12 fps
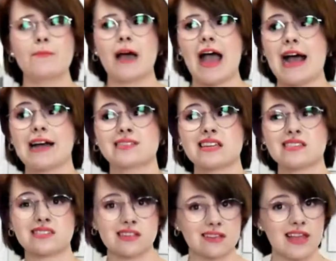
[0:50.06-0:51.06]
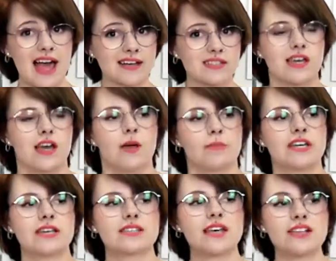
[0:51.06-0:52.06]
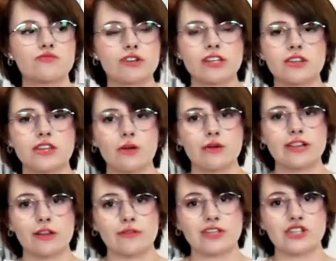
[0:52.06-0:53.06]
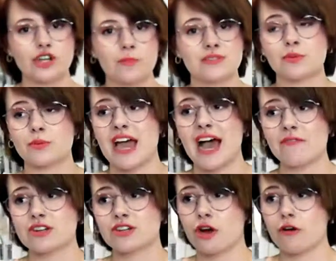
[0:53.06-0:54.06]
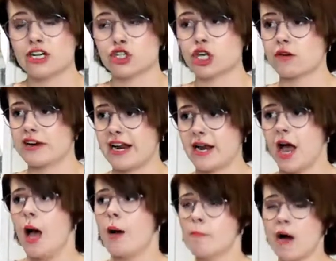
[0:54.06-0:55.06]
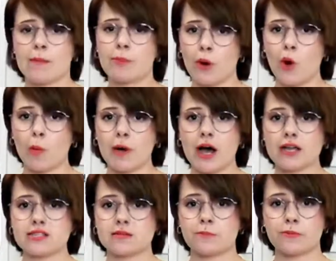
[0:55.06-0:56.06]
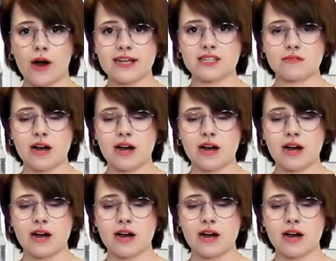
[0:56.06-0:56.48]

M and Select, because that's really the only clothing shops that we have in Norwich that are in my poor person price